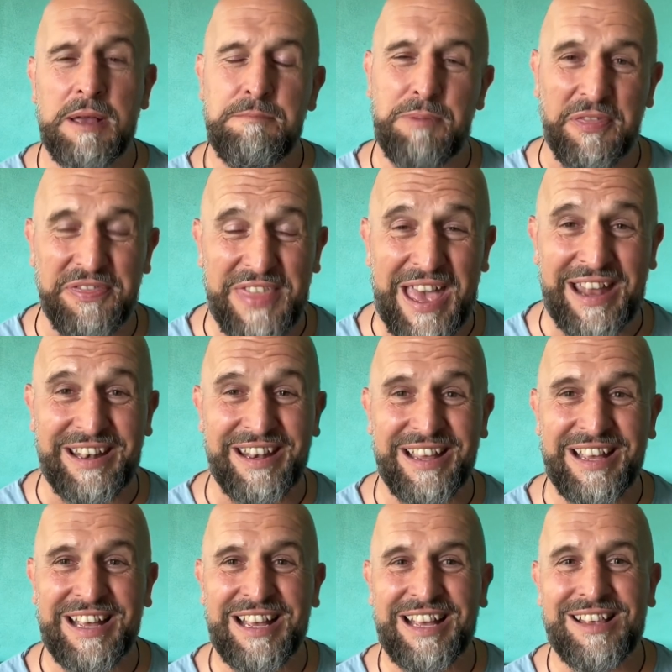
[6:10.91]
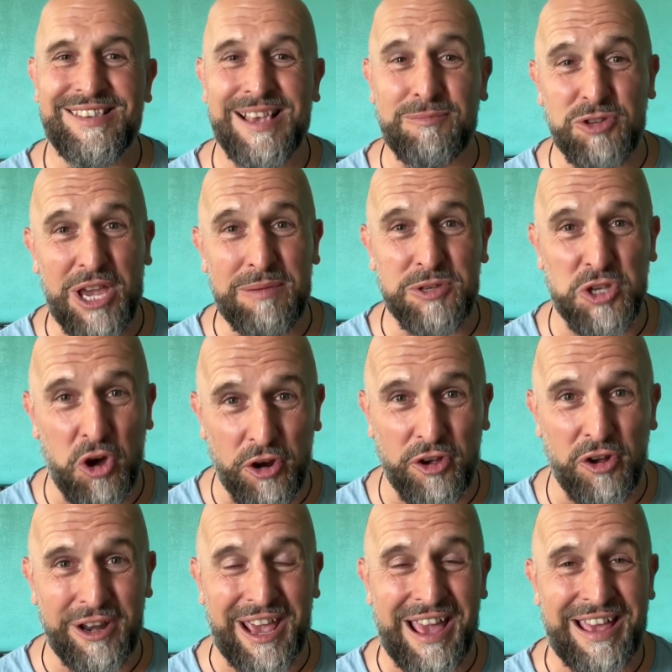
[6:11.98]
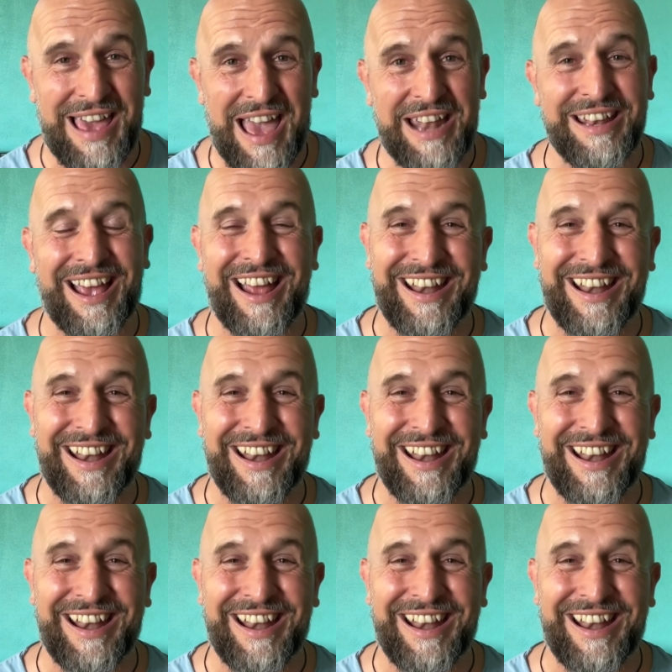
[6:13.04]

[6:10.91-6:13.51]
But then Sam James got on it again